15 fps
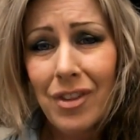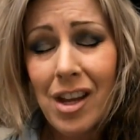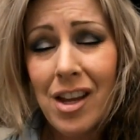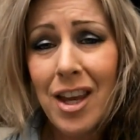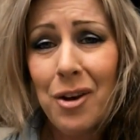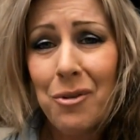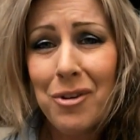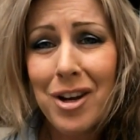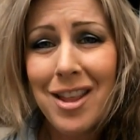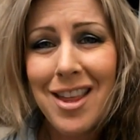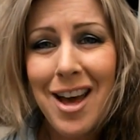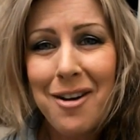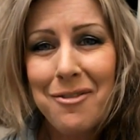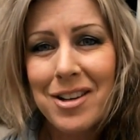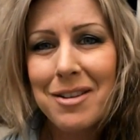get rid of
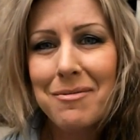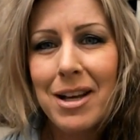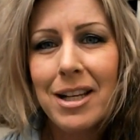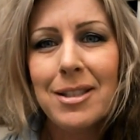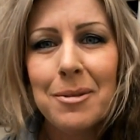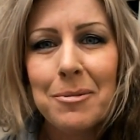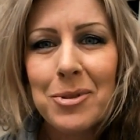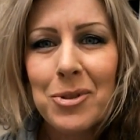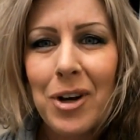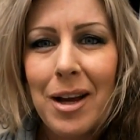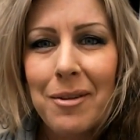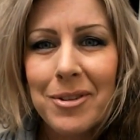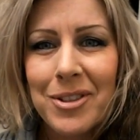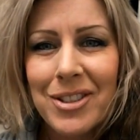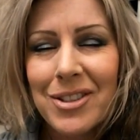that. One of my
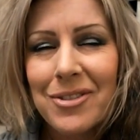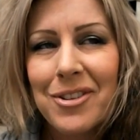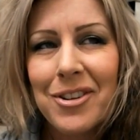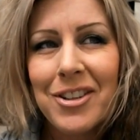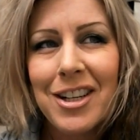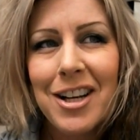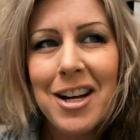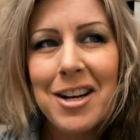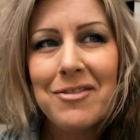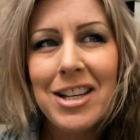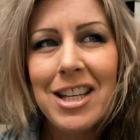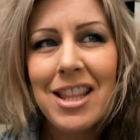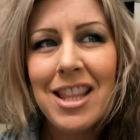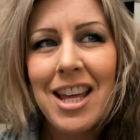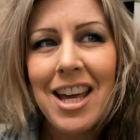subscribers wrote a
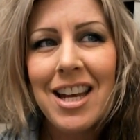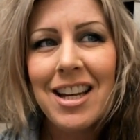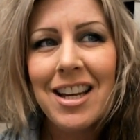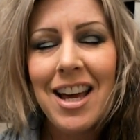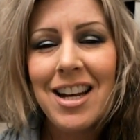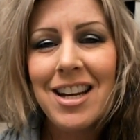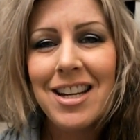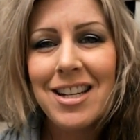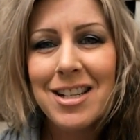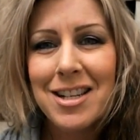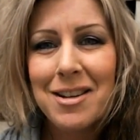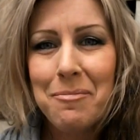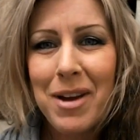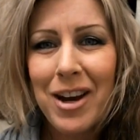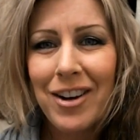comment that I needed to
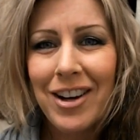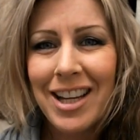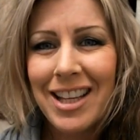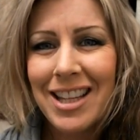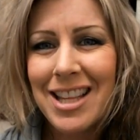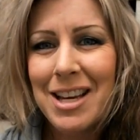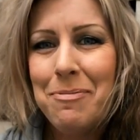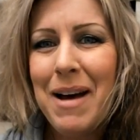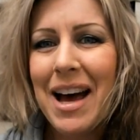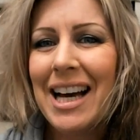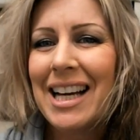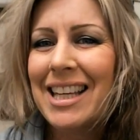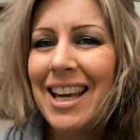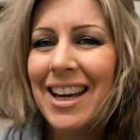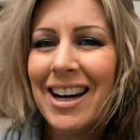bury it in the
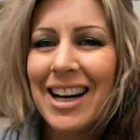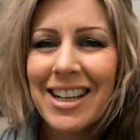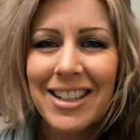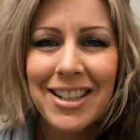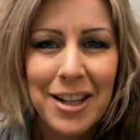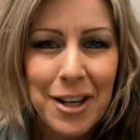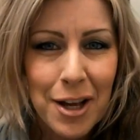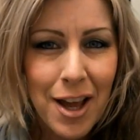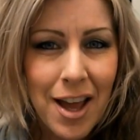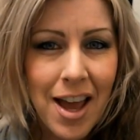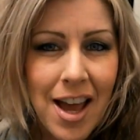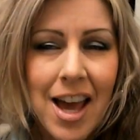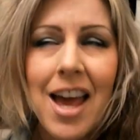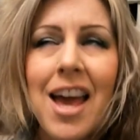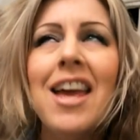backyard.
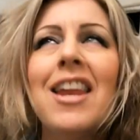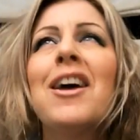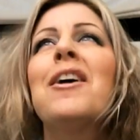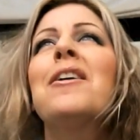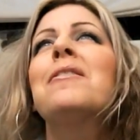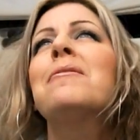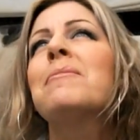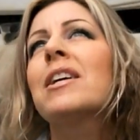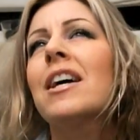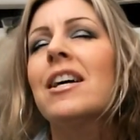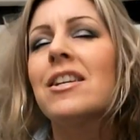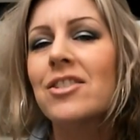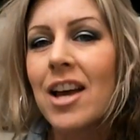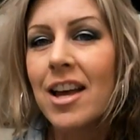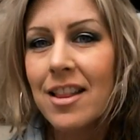And oh my
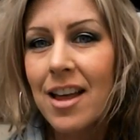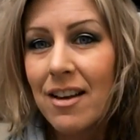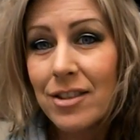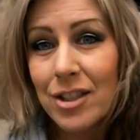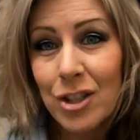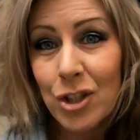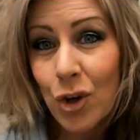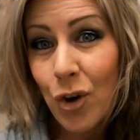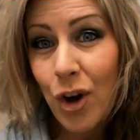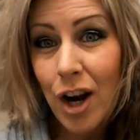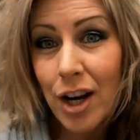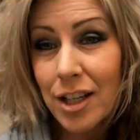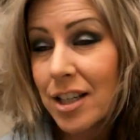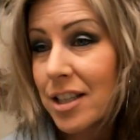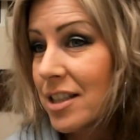gosh, I laughed so
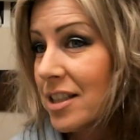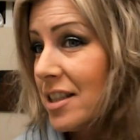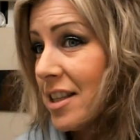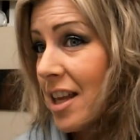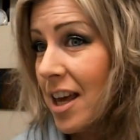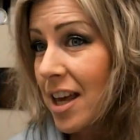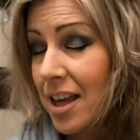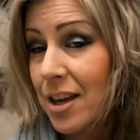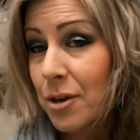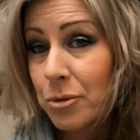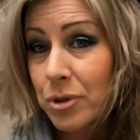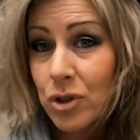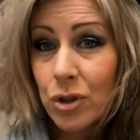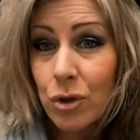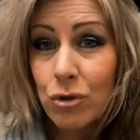hard because it
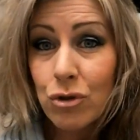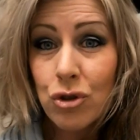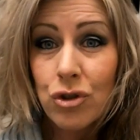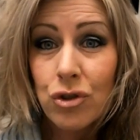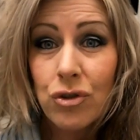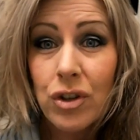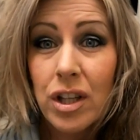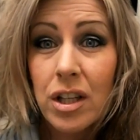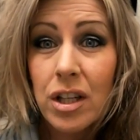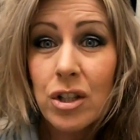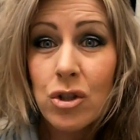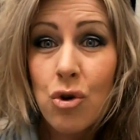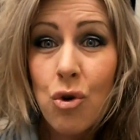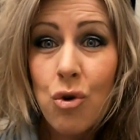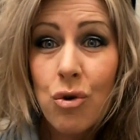was so true. It looked
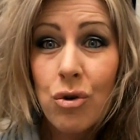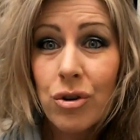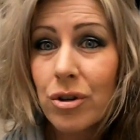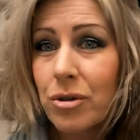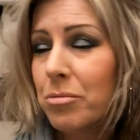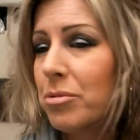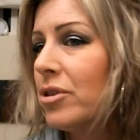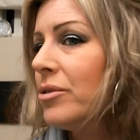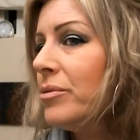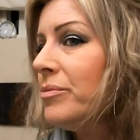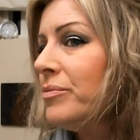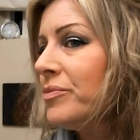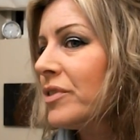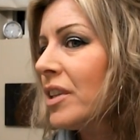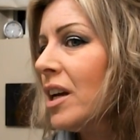horrible.
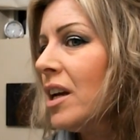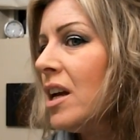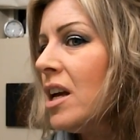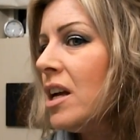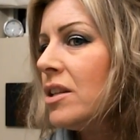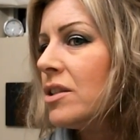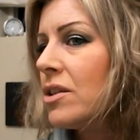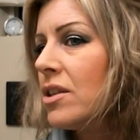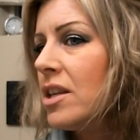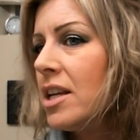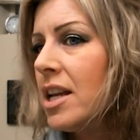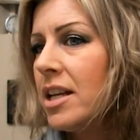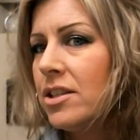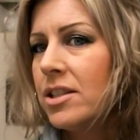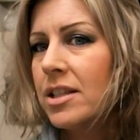So then
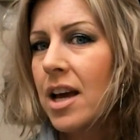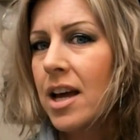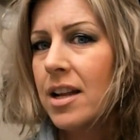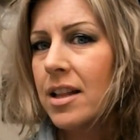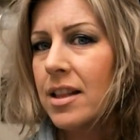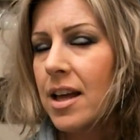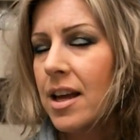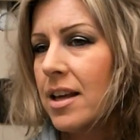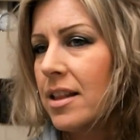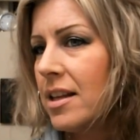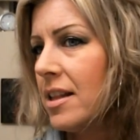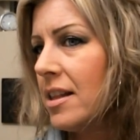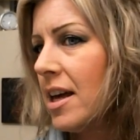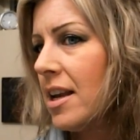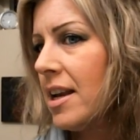I just kind of
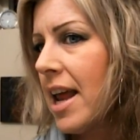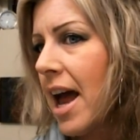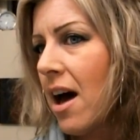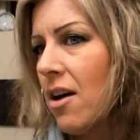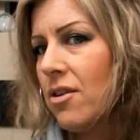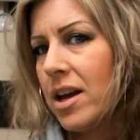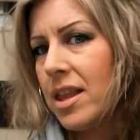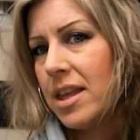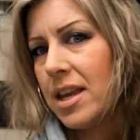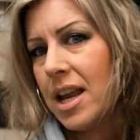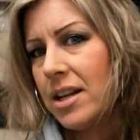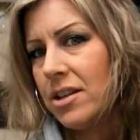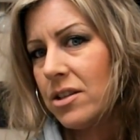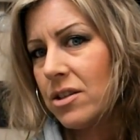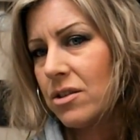lightly let it out, and then
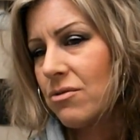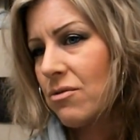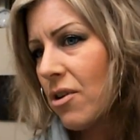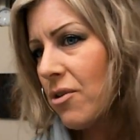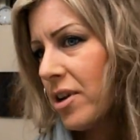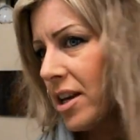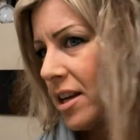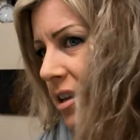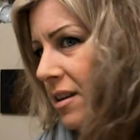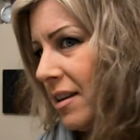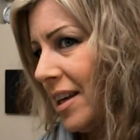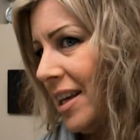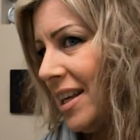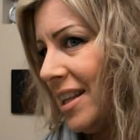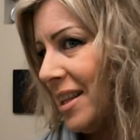I just throw it
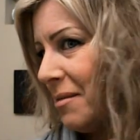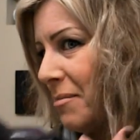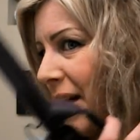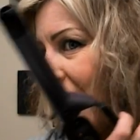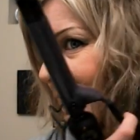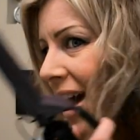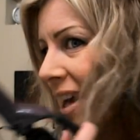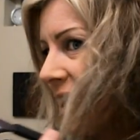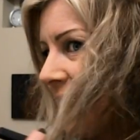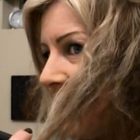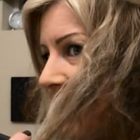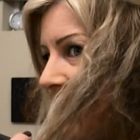in the bag.